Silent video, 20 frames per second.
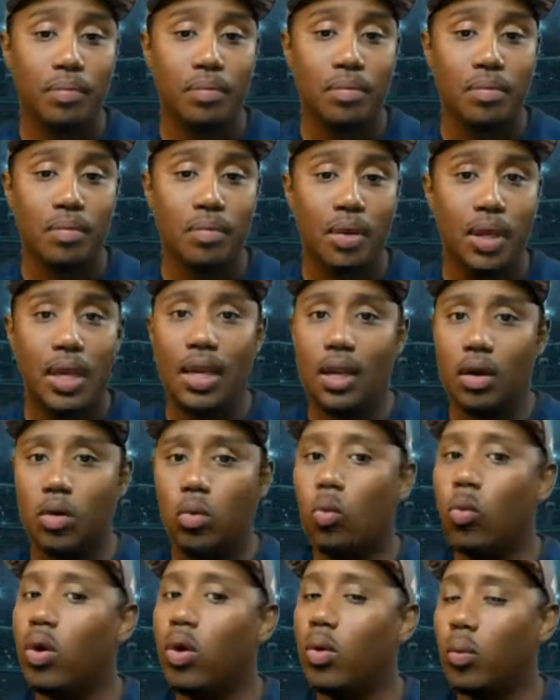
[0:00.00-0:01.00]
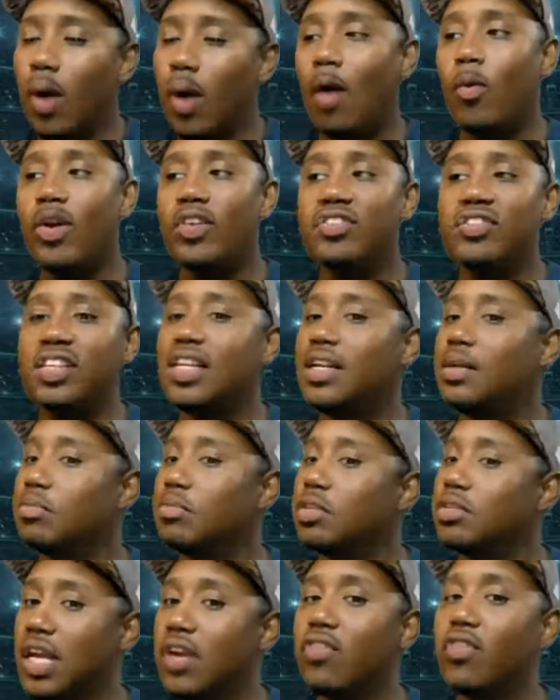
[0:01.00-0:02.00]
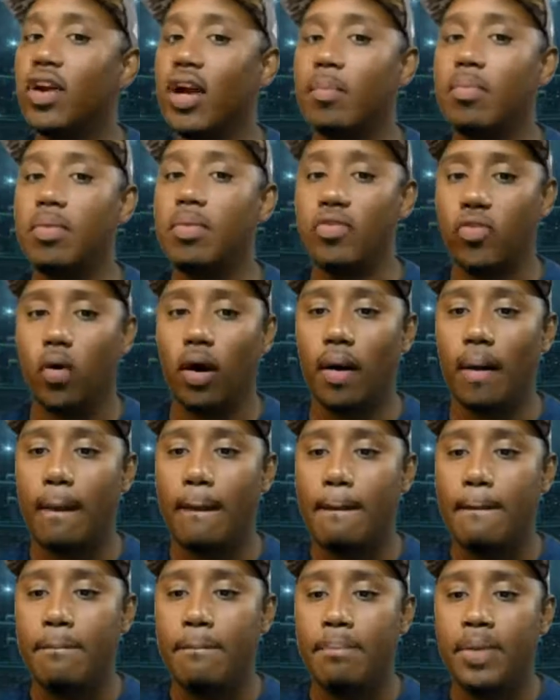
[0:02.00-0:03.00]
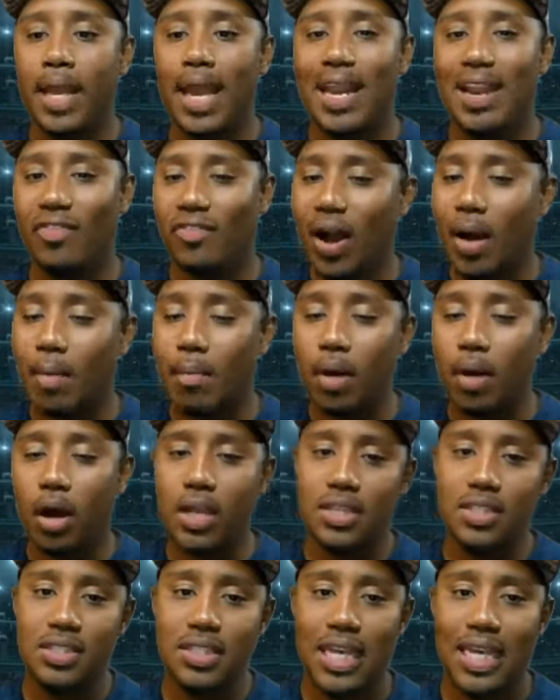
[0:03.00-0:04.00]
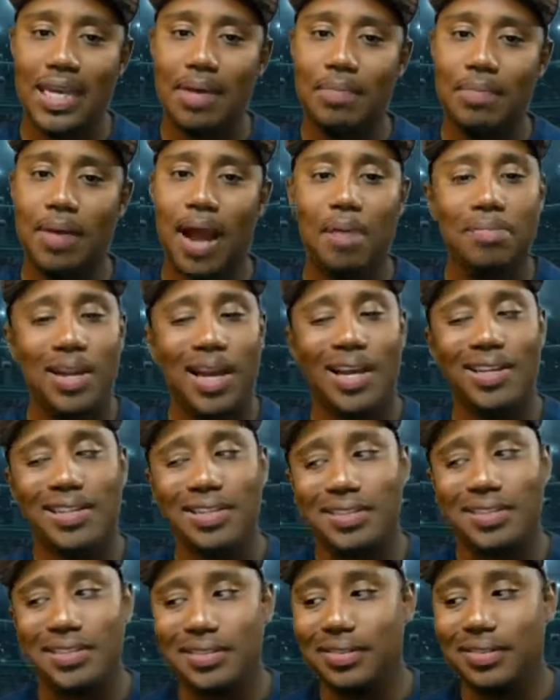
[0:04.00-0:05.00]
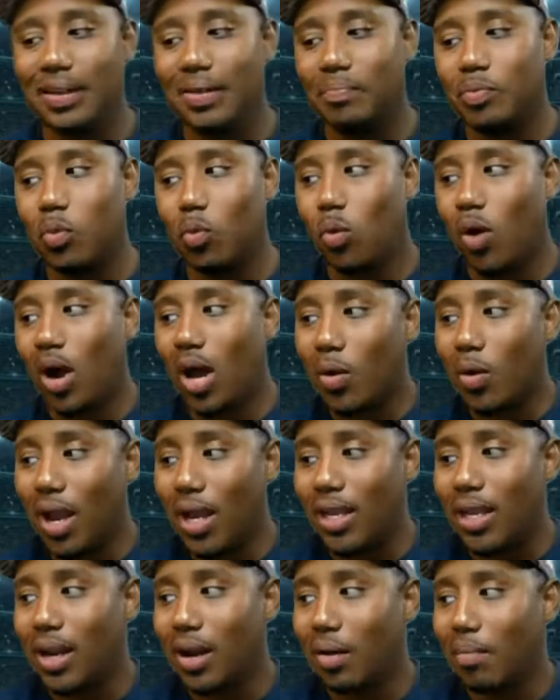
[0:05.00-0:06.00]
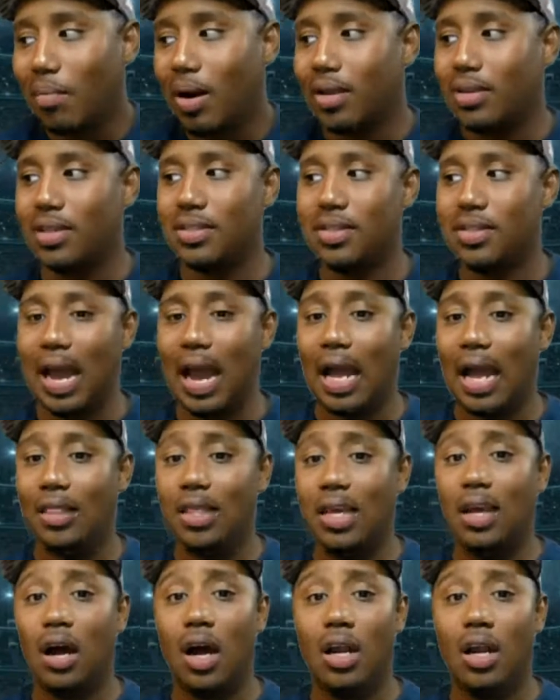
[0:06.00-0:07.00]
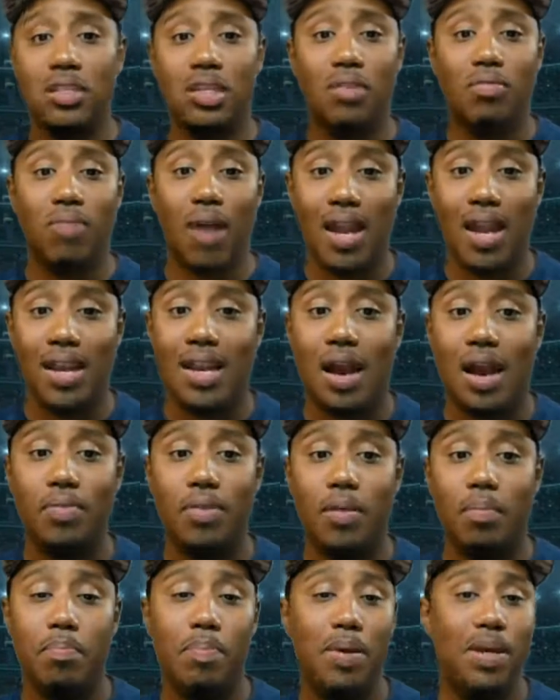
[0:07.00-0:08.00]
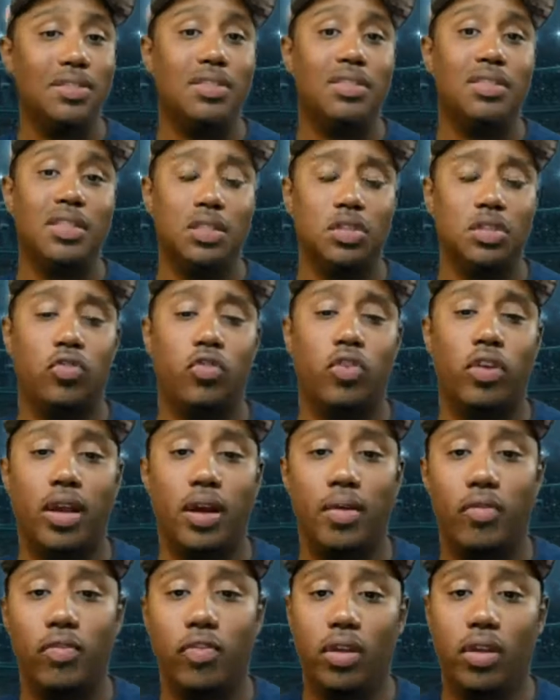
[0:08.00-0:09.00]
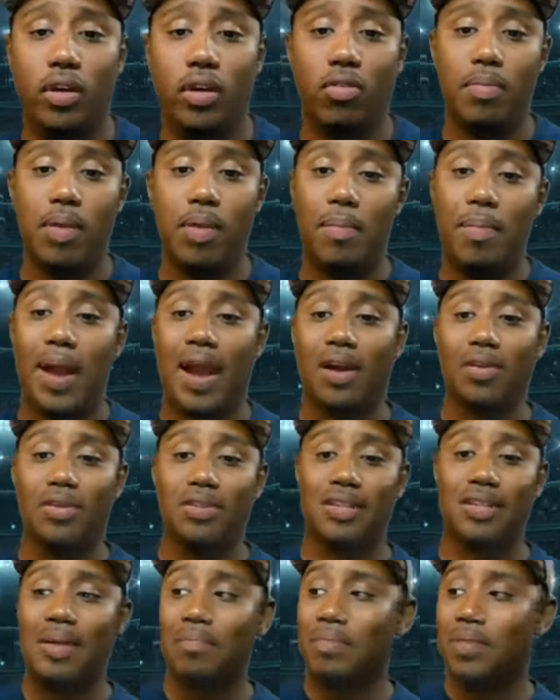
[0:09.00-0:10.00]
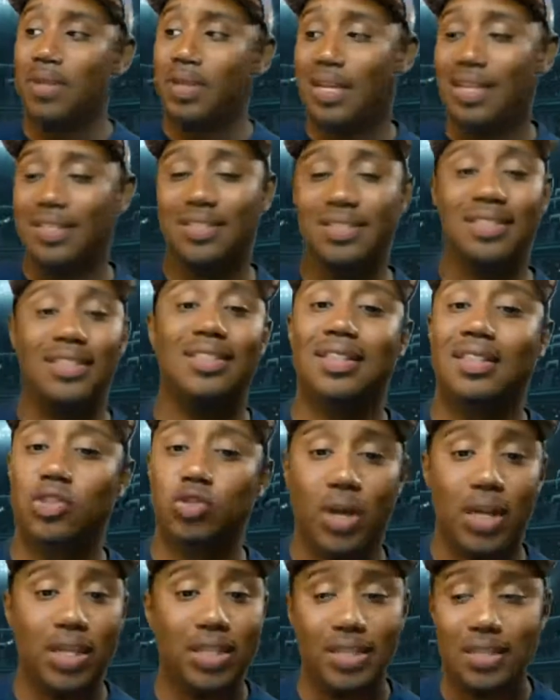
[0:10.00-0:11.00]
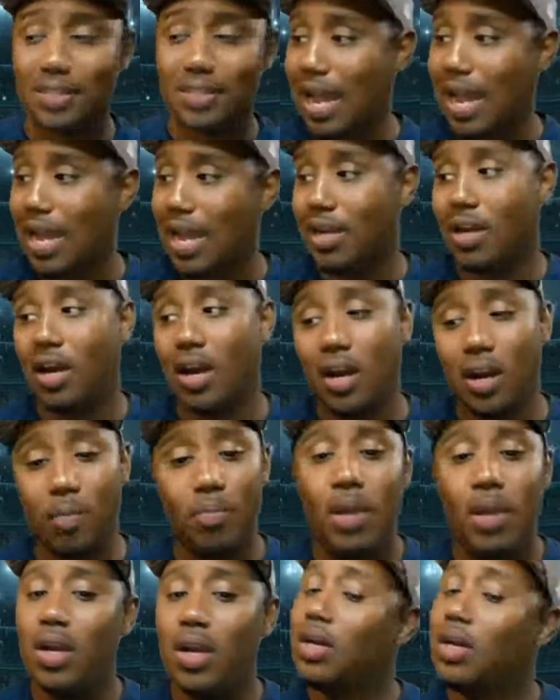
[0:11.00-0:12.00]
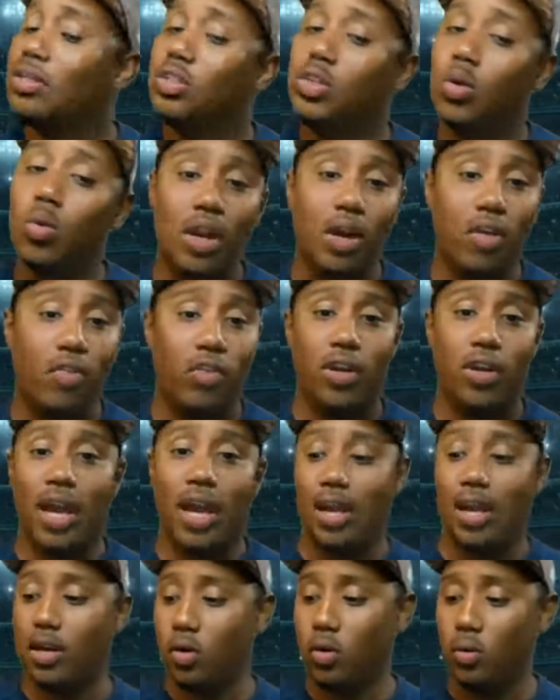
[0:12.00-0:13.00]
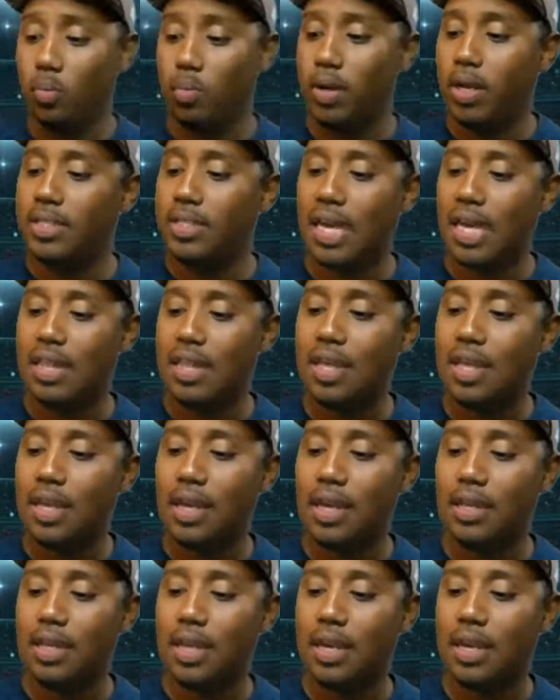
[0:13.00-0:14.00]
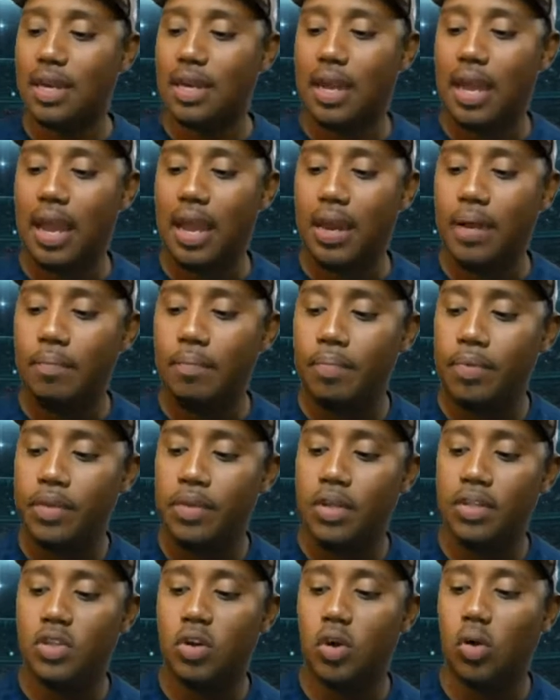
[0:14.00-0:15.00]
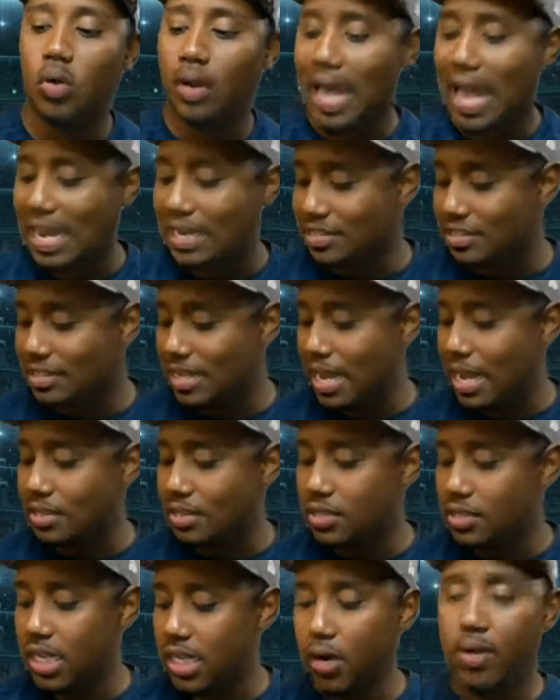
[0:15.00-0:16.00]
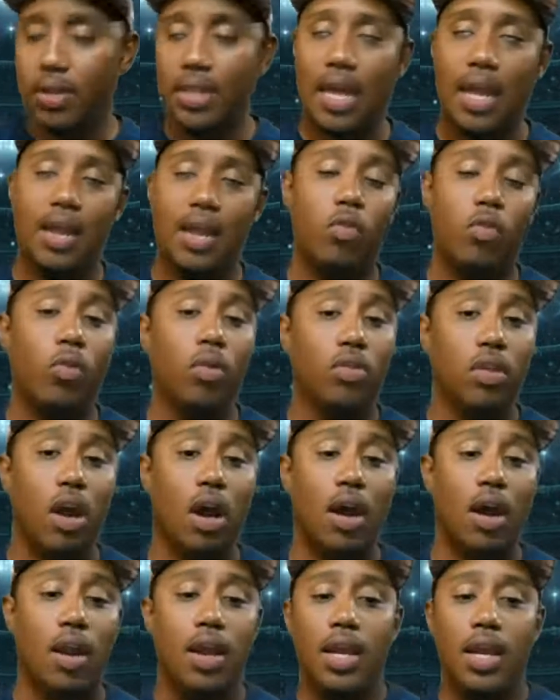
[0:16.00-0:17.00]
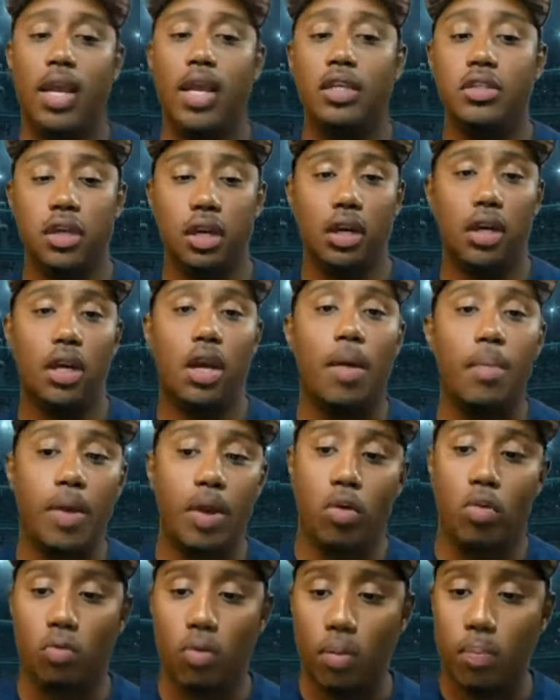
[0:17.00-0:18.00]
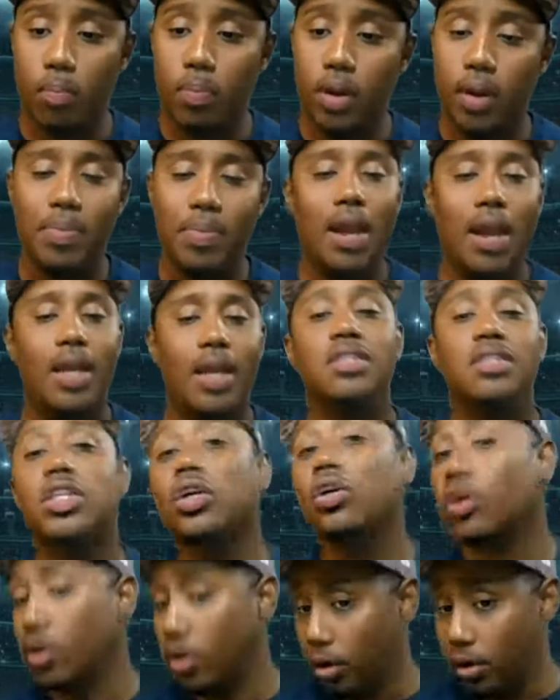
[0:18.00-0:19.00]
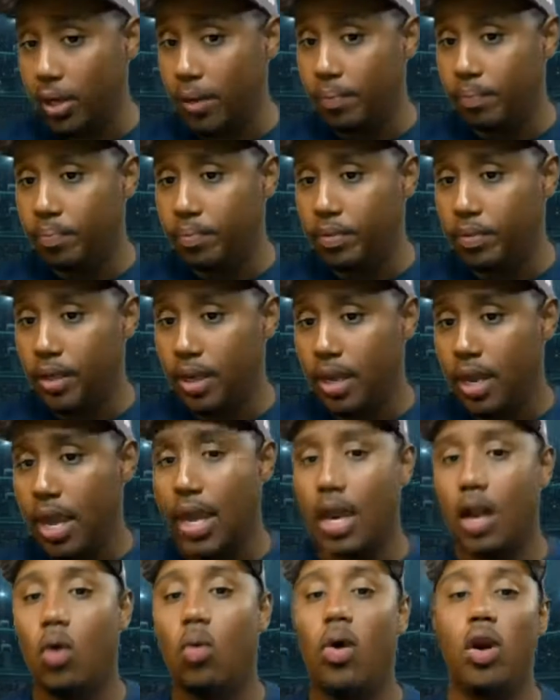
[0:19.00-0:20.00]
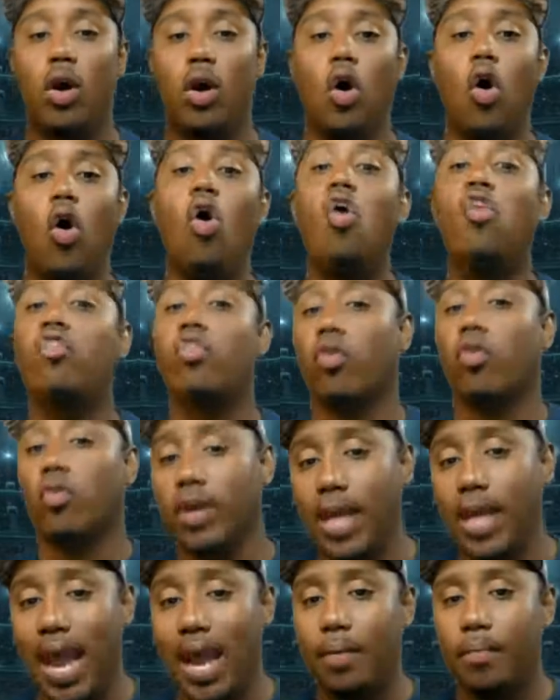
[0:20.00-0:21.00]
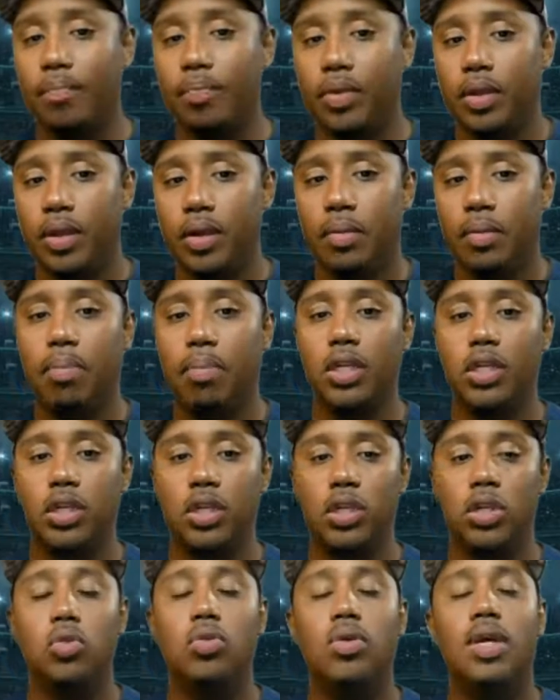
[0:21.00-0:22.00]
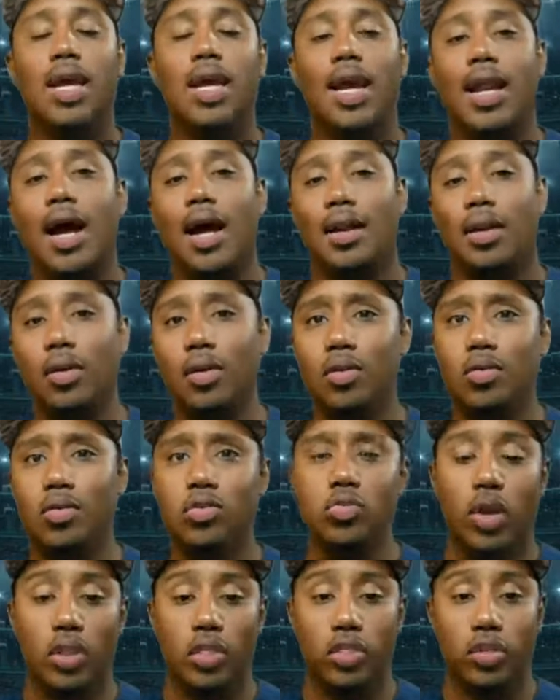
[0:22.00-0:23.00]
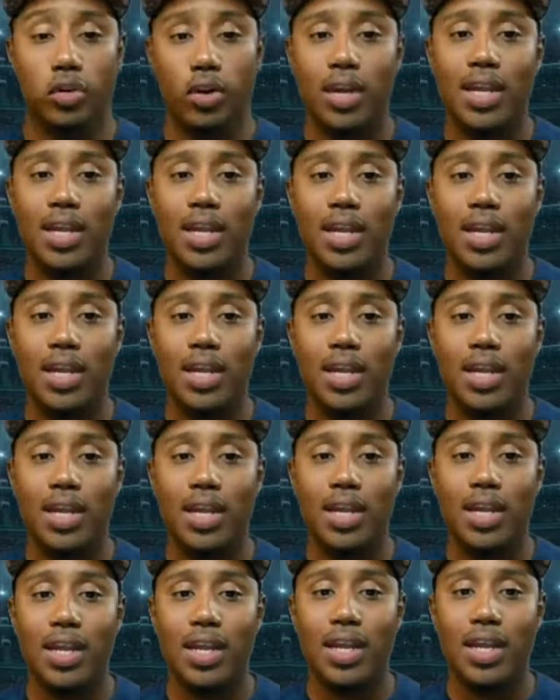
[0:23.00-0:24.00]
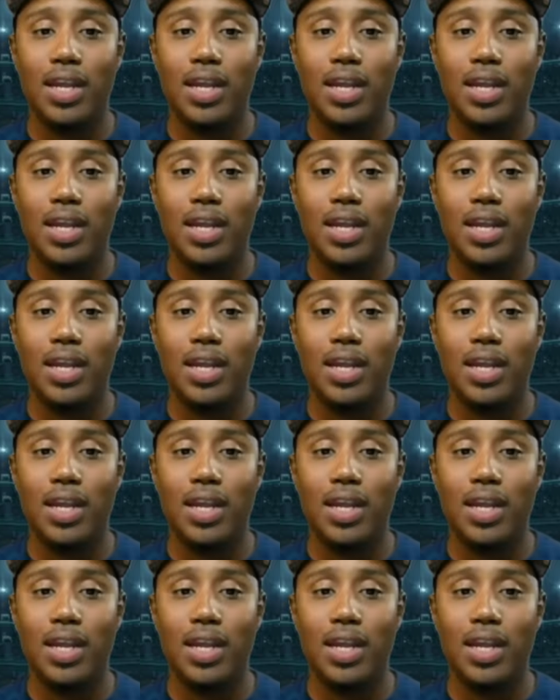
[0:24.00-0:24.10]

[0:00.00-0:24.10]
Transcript: We've seen him just giving up before. And if I'm on his team, I'm like, dude, why do I care about this guy? I think honestly, right now, the best decision for the Green Bay Packers is to just trade this guy, cut him, do whatever you got to do. Because I think at the end of the day, this whole last dance theory that everyone thought he's going to come in and rip it up. Now, it's still early, and I don't want to overreact, but you cannot lose, 38-3?